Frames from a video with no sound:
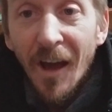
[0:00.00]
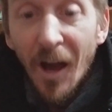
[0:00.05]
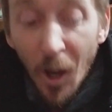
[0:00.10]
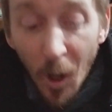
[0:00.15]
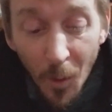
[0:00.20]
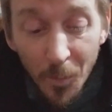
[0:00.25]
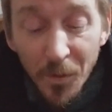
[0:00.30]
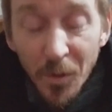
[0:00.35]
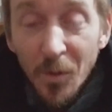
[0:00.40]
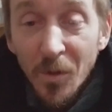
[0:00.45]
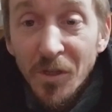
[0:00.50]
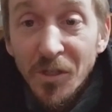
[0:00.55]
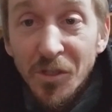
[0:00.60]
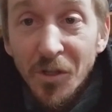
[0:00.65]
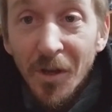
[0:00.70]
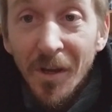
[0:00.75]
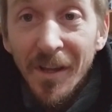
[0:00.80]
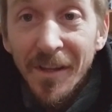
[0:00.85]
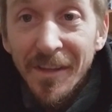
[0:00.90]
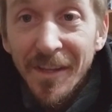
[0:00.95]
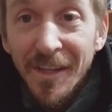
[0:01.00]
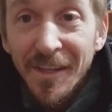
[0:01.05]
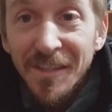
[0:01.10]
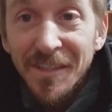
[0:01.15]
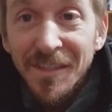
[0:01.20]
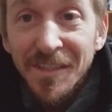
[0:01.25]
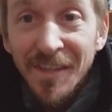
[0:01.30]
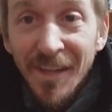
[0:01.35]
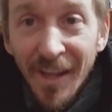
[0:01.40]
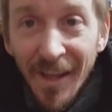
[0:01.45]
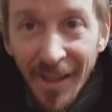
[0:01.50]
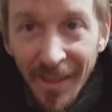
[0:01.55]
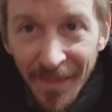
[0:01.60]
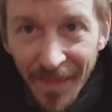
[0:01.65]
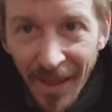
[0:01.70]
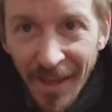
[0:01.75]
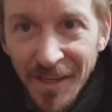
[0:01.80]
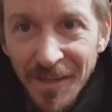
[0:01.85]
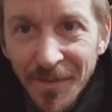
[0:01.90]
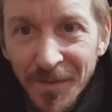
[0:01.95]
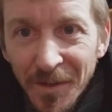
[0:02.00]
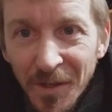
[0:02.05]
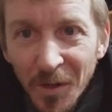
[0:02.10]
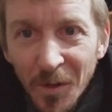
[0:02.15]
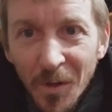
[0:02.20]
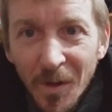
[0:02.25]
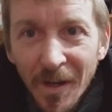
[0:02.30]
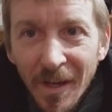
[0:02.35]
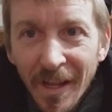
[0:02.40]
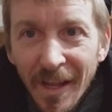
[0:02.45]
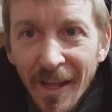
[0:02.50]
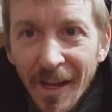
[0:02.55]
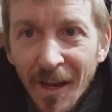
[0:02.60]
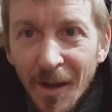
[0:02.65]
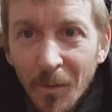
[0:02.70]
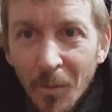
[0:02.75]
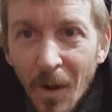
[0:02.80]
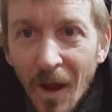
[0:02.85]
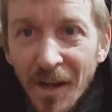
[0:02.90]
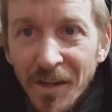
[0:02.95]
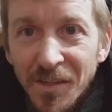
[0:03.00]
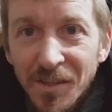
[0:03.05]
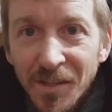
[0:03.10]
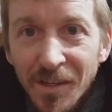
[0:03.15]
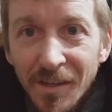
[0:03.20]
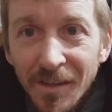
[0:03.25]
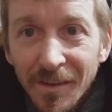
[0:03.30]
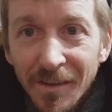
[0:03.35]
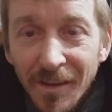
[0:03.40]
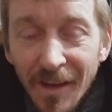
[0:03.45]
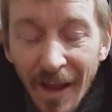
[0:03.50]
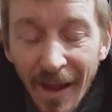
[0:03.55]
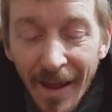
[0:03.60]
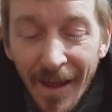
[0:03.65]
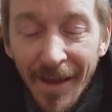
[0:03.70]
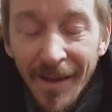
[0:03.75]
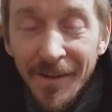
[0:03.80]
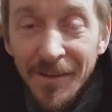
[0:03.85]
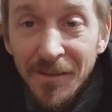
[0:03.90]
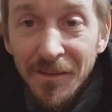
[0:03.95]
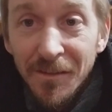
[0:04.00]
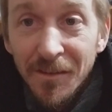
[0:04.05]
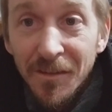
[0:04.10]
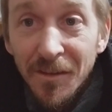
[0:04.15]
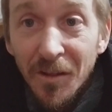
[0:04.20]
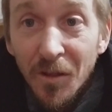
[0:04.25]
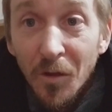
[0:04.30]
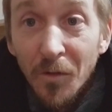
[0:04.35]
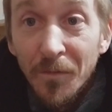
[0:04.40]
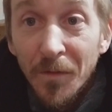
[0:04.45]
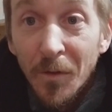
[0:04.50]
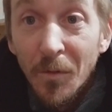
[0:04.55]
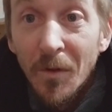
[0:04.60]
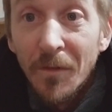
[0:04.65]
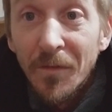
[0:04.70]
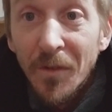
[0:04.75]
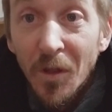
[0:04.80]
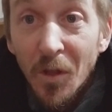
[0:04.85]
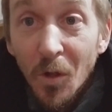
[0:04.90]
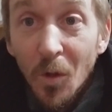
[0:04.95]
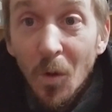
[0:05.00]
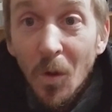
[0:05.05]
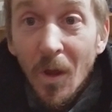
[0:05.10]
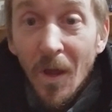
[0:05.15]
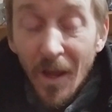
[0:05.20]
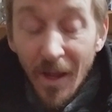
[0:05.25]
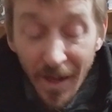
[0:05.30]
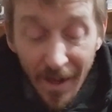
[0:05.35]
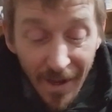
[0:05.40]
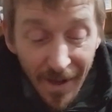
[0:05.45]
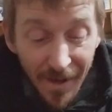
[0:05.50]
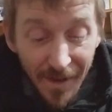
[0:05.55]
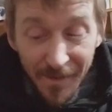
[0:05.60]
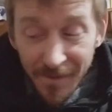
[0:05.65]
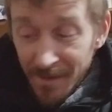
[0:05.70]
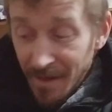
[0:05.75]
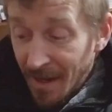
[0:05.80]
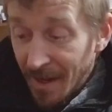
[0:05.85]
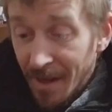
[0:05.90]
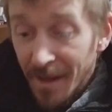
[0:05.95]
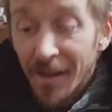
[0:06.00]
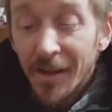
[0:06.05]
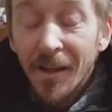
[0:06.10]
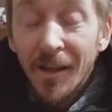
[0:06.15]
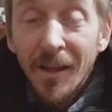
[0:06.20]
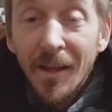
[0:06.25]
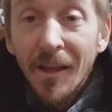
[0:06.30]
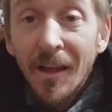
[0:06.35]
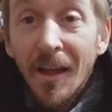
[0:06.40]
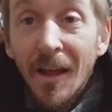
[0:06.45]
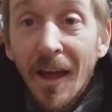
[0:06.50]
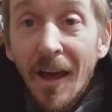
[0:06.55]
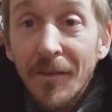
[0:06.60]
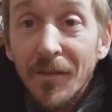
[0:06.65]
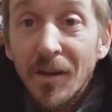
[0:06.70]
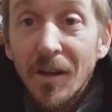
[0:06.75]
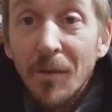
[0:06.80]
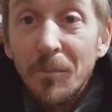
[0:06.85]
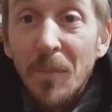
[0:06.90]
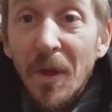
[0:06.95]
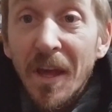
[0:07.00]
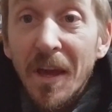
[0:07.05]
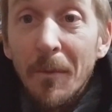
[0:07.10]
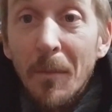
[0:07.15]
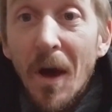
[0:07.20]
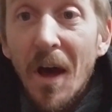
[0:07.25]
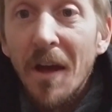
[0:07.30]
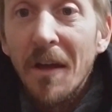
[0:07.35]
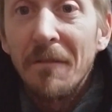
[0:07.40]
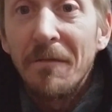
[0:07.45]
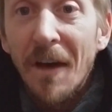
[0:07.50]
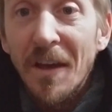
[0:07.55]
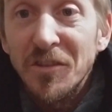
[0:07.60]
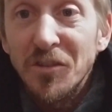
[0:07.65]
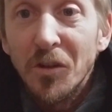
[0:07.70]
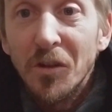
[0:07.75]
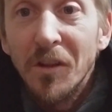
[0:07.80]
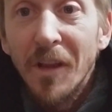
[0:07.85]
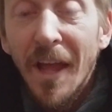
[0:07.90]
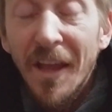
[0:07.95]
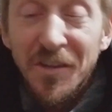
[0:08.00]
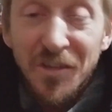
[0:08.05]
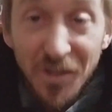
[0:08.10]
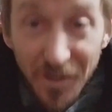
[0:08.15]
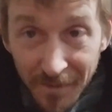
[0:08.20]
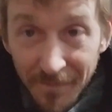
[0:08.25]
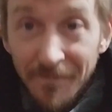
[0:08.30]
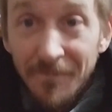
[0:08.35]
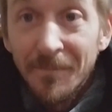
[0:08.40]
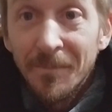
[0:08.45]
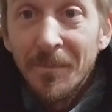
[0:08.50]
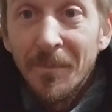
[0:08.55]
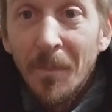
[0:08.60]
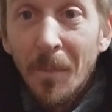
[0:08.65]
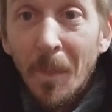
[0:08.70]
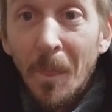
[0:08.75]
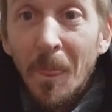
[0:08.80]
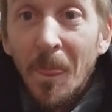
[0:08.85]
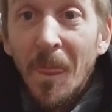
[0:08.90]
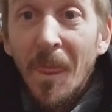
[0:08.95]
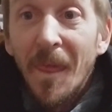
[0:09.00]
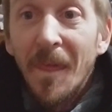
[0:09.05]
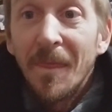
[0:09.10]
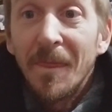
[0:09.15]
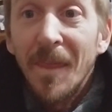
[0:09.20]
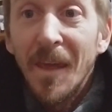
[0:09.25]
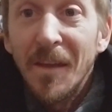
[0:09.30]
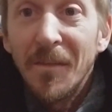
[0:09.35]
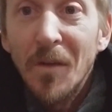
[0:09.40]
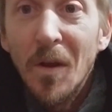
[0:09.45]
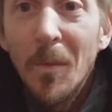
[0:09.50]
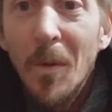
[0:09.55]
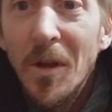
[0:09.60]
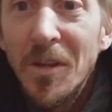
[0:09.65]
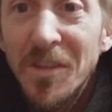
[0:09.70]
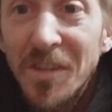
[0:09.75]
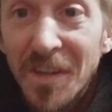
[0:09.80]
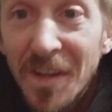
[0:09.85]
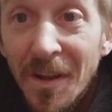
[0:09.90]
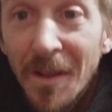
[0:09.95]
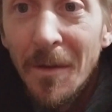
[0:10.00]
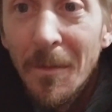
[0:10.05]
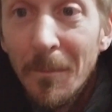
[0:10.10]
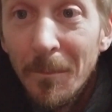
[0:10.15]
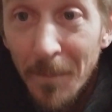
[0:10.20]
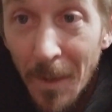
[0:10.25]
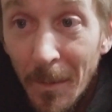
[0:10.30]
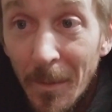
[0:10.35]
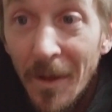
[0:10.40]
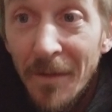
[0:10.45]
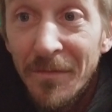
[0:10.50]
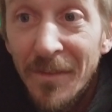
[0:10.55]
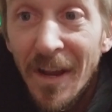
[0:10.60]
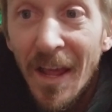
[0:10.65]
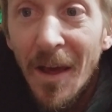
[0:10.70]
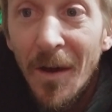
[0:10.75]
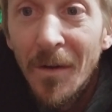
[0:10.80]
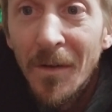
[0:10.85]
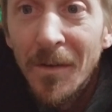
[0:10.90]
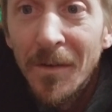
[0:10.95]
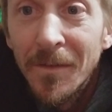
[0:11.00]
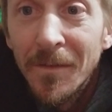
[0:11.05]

I hope you enjoyed this. Thanks for tuning in and watching the Goofy review and having a peek at my fossil collection. Thank you very much. Bye-bye for now.